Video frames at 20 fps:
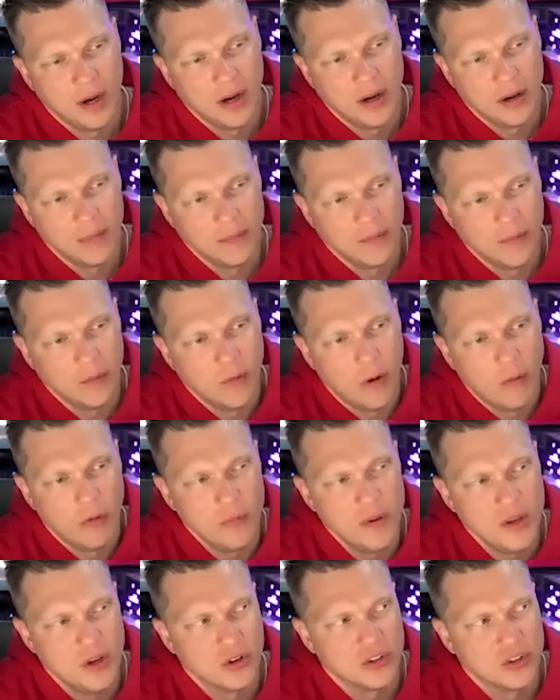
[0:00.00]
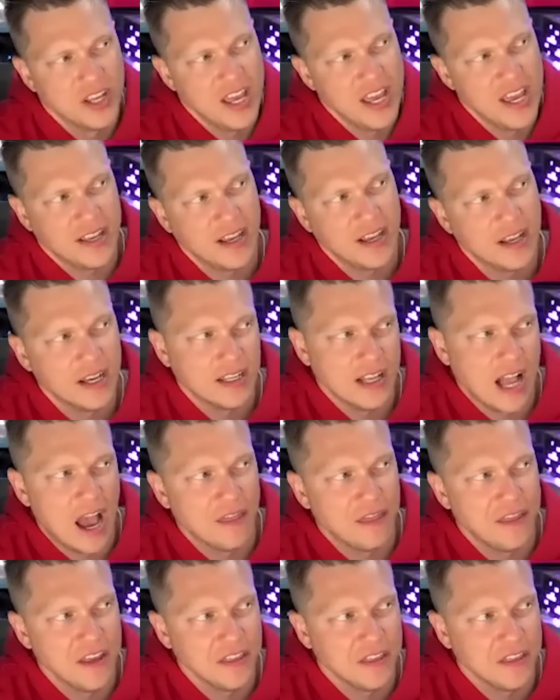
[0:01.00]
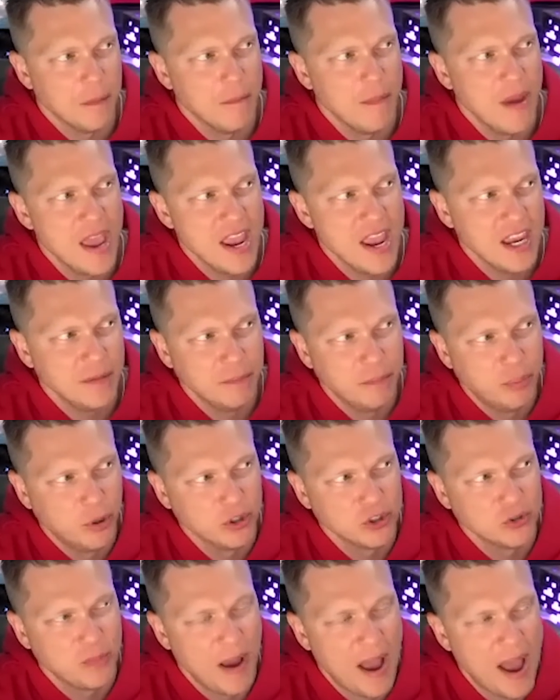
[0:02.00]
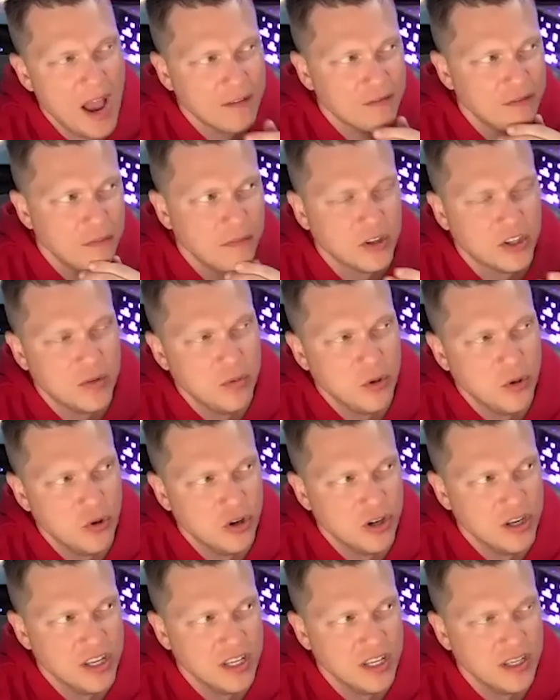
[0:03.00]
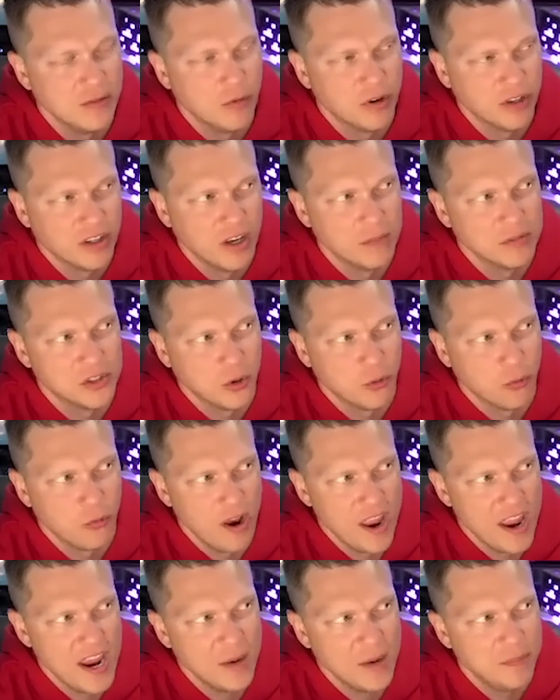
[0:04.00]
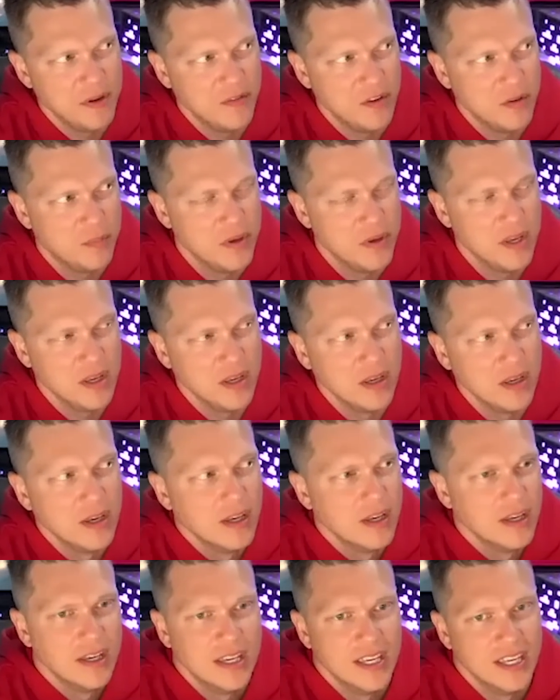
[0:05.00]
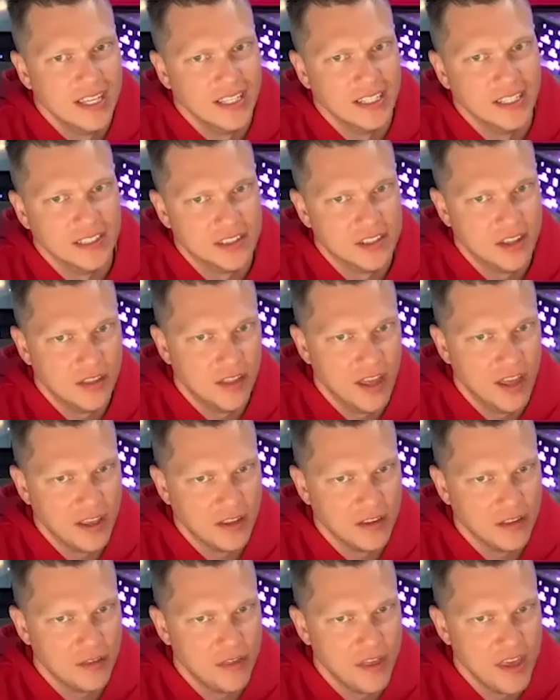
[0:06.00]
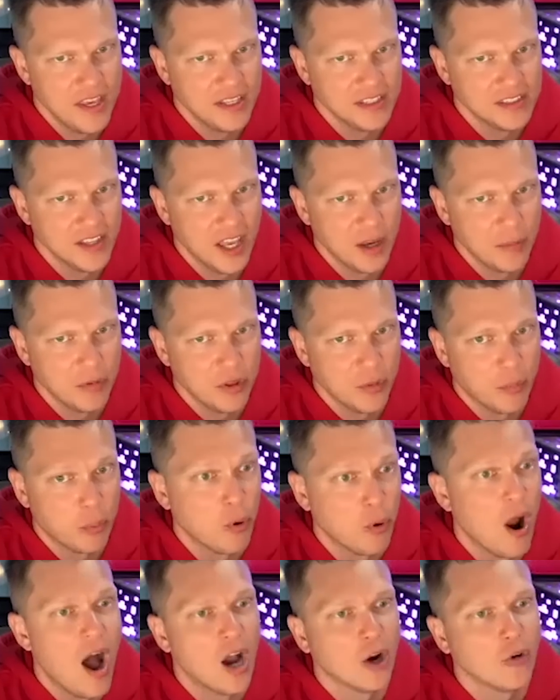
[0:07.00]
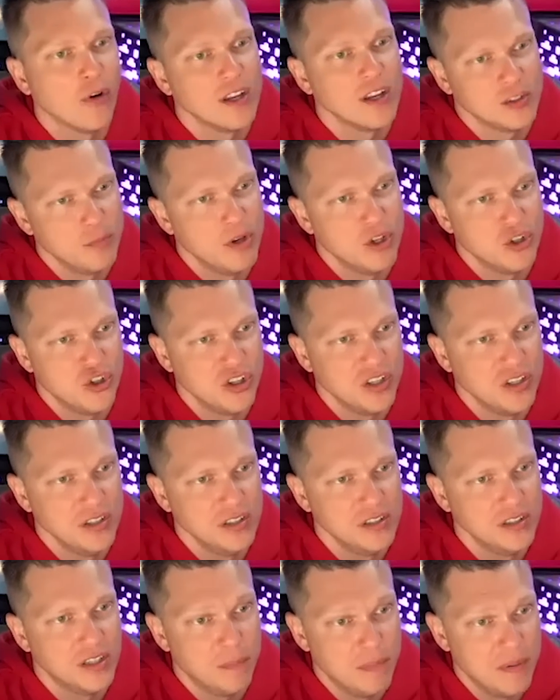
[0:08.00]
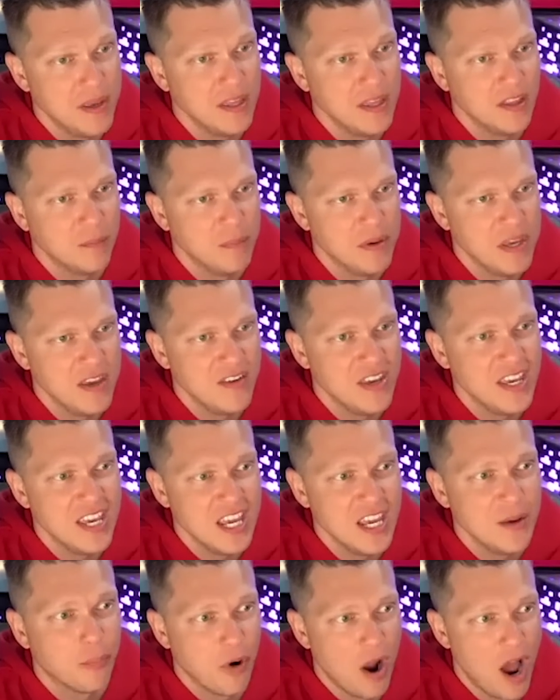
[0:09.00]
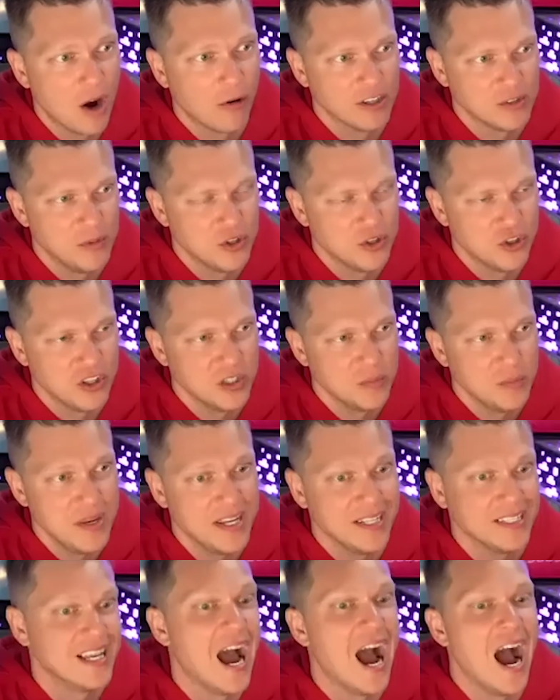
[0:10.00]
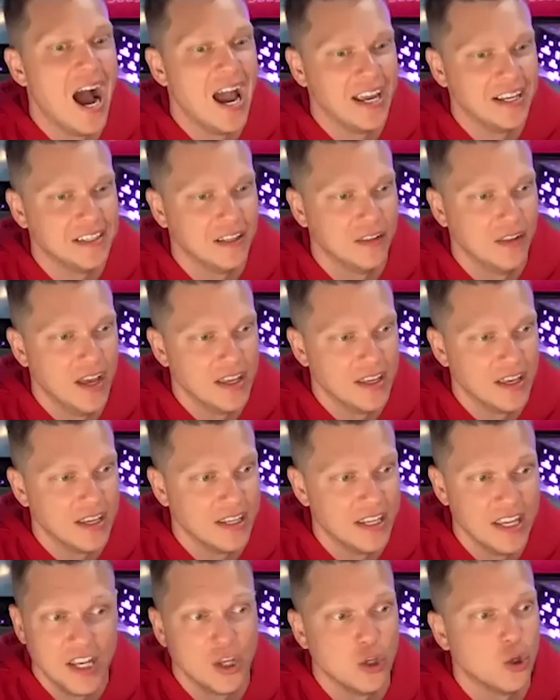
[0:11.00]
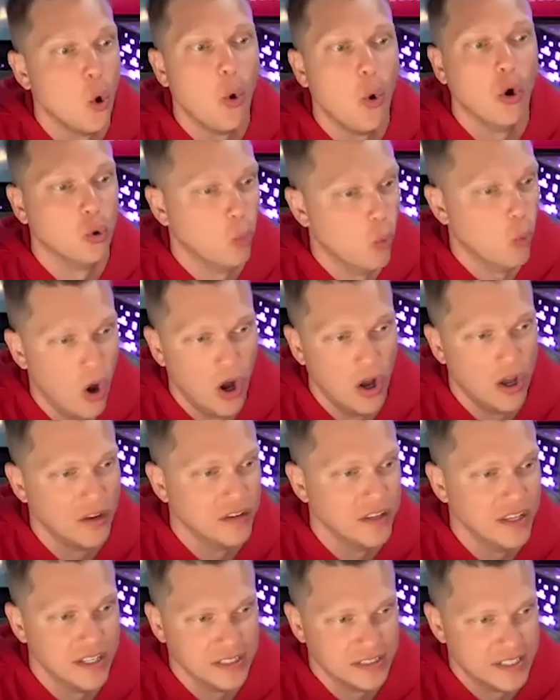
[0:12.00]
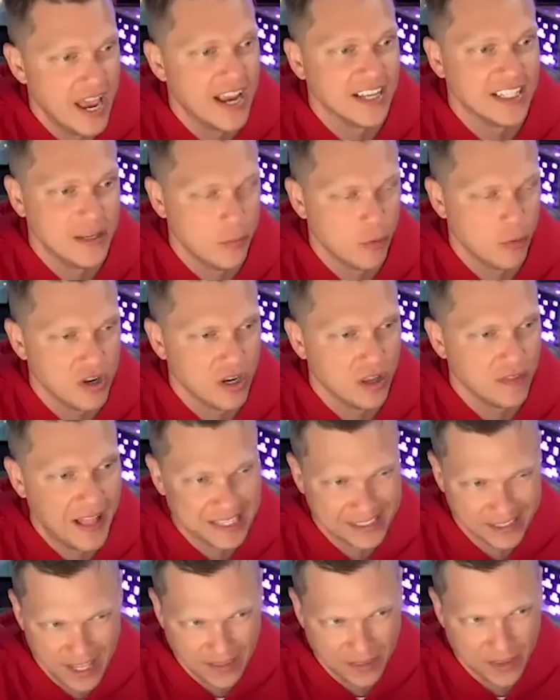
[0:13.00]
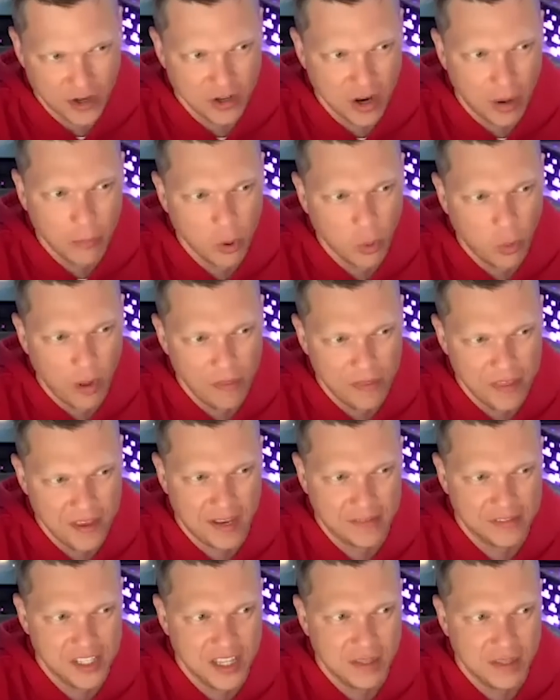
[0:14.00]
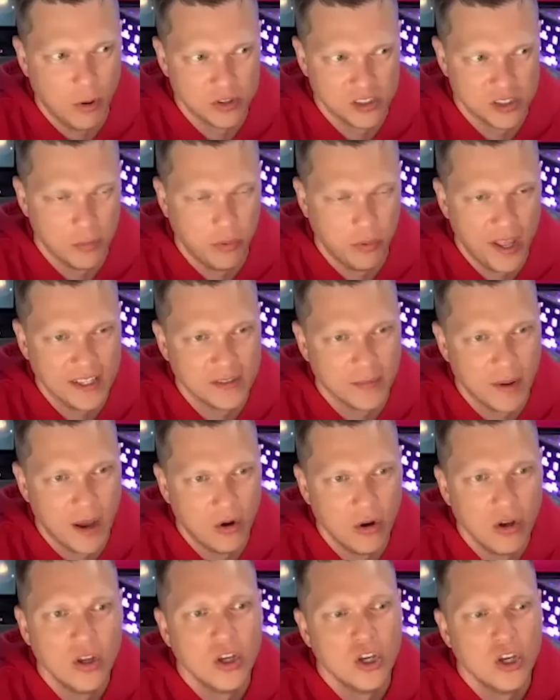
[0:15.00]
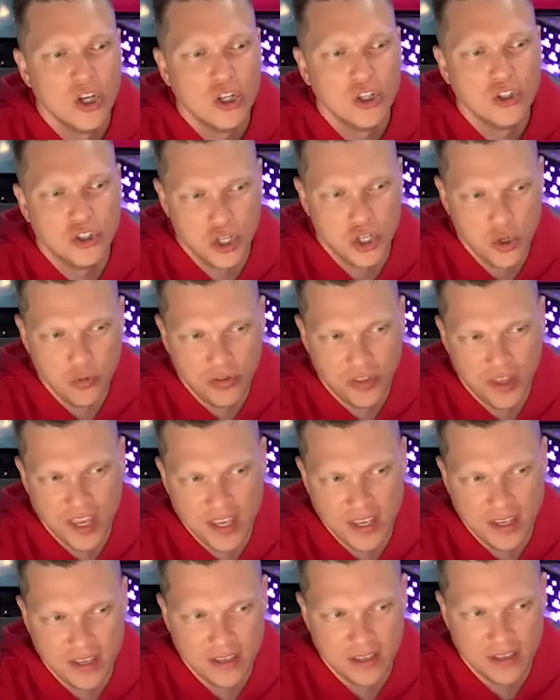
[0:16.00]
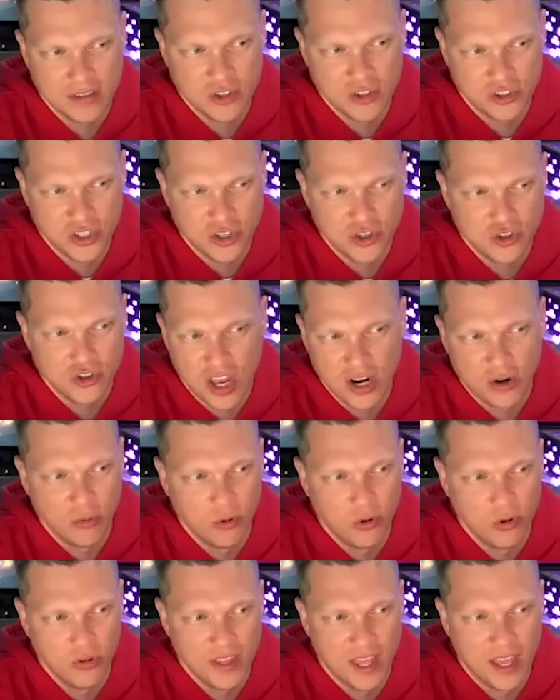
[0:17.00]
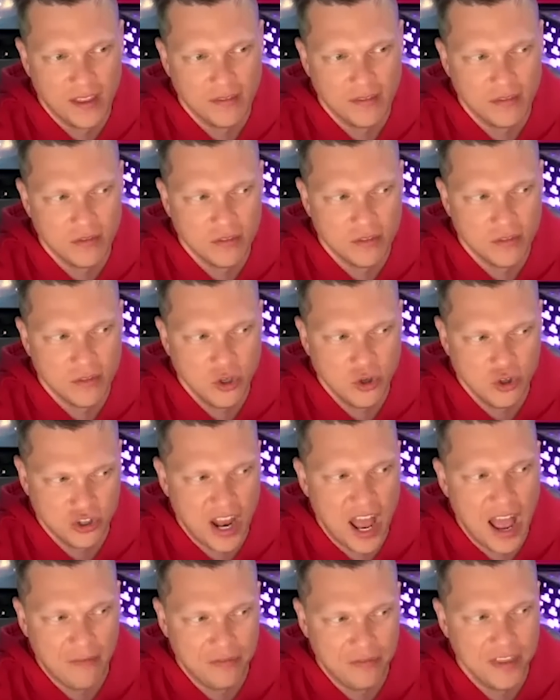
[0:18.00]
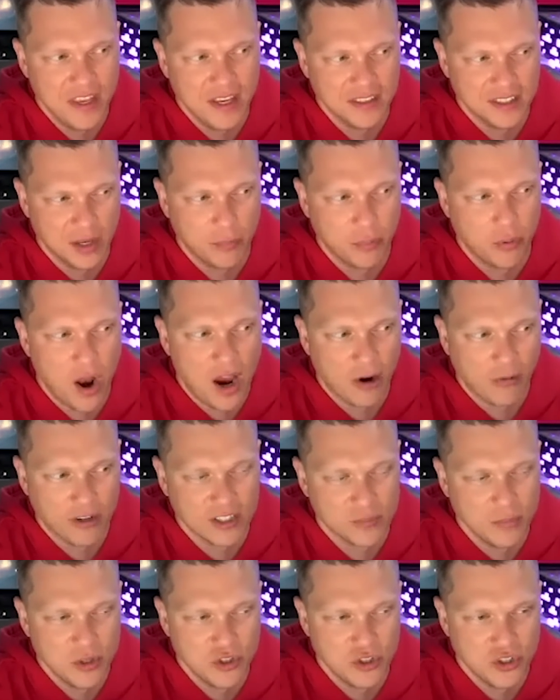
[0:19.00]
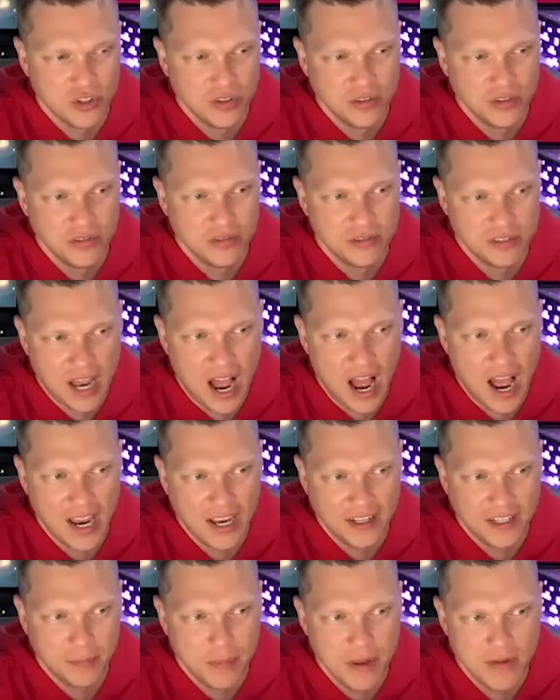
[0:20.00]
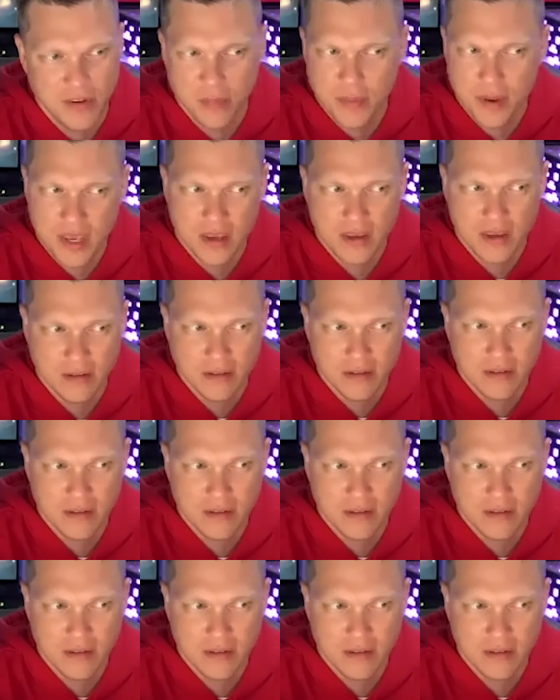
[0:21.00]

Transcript: I mean? What would be your take? I think the main pushback from the community when it comes to raid PvP is like things like the progress missions, the PvE progress missions being tied to like getting gold 1 in Tag Team Arena. That's like the number one thing I've seen the most complaints about. Do you think, just in general, that you should have things like progress missions tied to PvP?